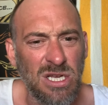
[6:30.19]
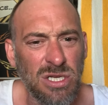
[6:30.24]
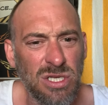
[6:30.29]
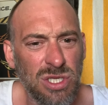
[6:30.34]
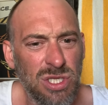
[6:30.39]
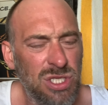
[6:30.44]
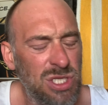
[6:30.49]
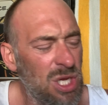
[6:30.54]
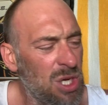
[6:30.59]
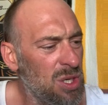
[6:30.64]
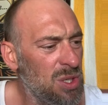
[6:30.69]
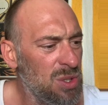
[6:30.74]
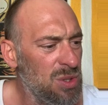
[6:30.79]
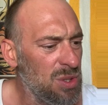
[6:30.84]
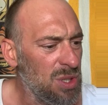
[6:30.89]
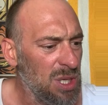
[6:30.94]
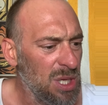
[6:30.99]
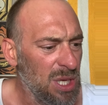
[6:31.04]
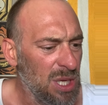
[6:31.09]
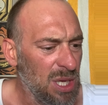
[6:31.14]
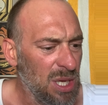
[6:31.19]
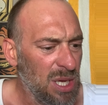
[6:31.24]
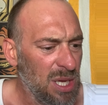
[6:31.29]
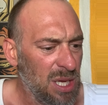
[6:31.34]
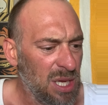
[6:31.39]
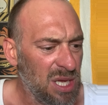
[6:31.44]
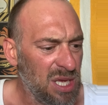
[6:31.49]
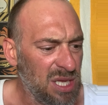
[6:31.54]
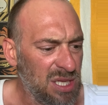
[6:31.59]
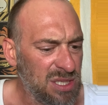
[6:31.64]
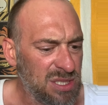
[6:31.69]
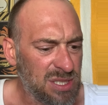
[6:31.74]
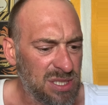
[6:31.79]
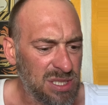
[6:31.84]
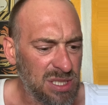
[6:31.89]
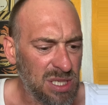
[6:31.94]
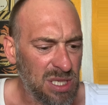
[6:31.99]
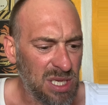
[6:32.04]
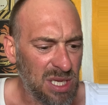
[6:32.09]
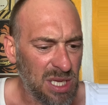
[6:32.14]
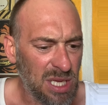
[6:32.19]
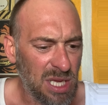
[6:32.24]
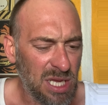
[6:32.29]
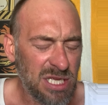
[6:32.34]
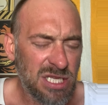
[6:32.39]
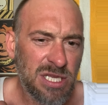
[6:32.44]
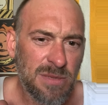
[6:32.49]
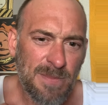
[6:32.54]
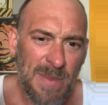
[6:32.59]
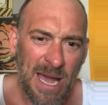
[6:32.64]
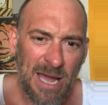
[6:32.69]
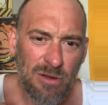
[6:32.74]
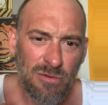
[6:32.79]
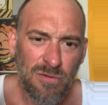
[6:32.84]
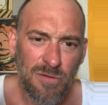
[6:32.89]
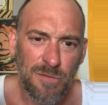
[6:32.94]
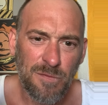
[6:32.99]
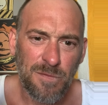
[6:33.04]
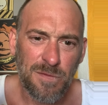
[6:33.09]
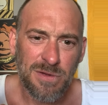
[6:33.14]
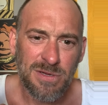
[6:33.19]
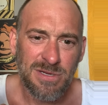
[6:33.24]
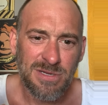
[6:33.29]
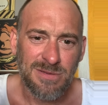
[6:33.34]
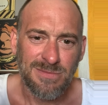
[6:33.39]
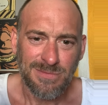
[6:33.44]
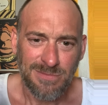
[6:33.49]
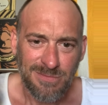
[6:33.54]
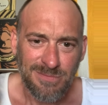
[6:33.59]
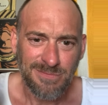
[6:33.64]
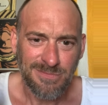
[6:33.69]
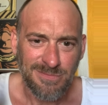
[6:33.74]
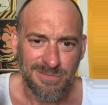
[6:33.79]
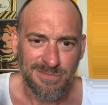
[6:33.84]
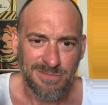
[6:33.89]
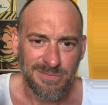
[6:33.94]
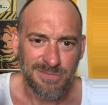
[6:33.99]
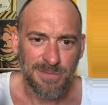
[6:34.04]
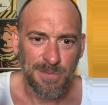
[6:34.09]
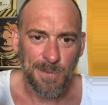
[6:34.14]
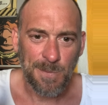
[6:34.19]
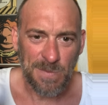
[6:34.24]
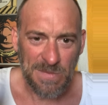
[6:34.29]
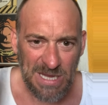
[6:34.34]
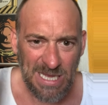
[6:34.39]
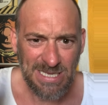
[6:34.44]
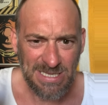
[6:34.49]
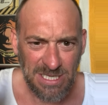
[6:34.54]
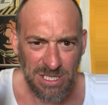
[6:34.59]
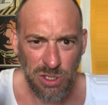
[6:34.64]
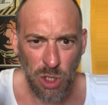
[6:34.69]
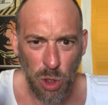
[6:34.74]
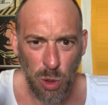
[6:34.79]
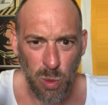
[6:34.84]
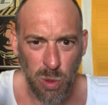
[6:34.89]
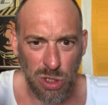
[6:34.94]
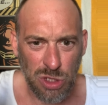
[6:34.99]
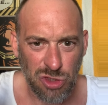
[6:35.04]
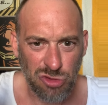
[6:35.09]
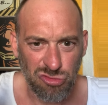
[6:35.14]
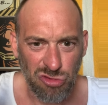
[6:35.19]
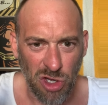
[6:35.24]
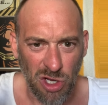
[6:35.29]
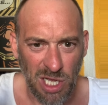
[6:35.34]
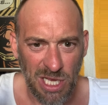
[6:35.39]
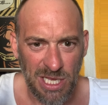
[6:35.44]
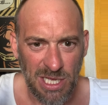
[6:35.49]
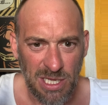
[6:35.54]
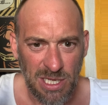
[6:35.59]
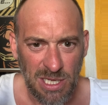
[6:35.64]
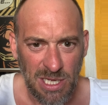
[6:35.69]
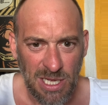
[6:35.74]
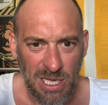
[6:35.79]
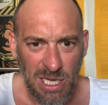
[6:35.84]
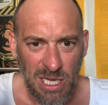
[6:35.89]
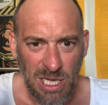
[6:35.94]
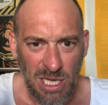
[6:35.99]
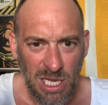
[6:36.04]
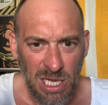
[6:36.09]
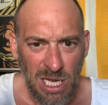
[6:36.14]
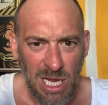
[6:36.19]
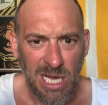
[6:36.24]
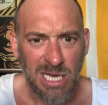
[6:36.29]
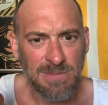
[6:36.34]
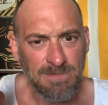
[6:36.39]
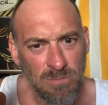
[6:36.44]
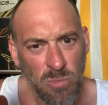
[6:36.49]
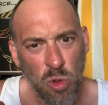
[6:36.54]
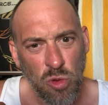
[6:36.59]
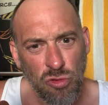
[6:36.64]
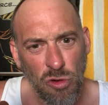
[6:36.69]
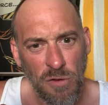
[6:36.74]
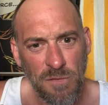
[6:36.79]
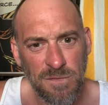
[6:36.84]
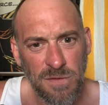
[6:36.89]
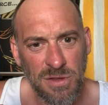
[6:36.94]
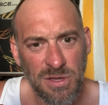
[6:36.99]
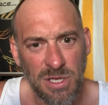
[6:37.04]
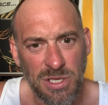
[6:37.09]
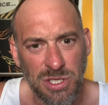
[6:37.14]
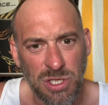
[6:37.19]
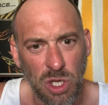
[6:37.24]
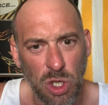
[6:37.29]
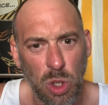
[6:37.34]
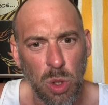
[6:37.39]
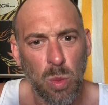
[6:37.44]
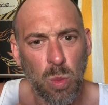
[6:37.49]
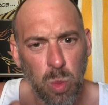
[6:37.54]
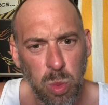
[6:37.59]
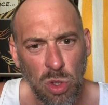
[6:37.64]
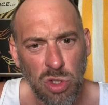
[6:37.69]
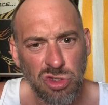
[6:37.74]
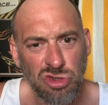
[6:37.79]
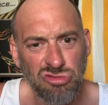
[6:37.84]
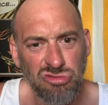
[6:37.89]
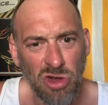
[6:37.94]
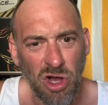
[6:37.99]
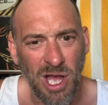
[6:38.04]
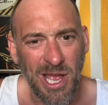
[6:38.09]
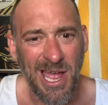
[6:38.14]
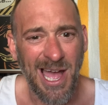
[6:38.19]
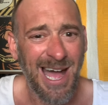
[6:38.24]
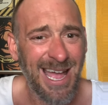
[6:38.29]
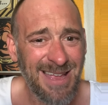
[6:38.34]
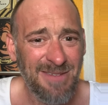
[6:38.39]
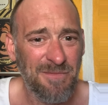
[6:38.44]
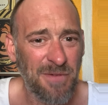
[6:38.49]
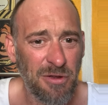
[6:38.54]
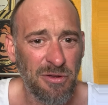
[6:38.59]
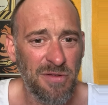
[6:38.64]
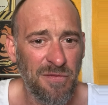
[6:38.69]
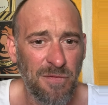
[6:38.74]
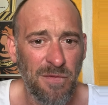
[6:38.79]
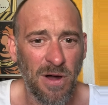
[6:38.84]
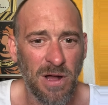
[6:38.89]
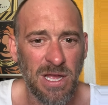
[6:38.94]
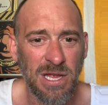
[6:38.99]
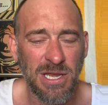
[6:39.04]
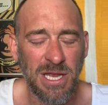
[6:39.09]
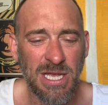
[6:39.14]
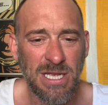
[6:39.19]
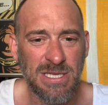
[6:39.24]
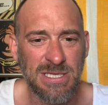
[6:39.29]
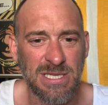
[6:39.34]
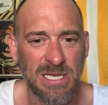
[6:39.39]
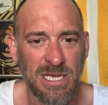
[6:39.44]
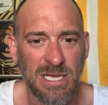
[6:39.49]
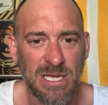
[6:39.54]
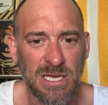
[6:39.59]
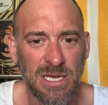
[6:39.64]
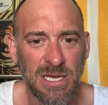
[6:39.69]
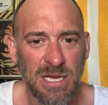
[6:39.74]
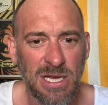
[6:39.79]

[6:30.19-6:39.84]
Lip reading: So it's a matter of let's do what's right. And more often than not, what's right ain't very fucking easy.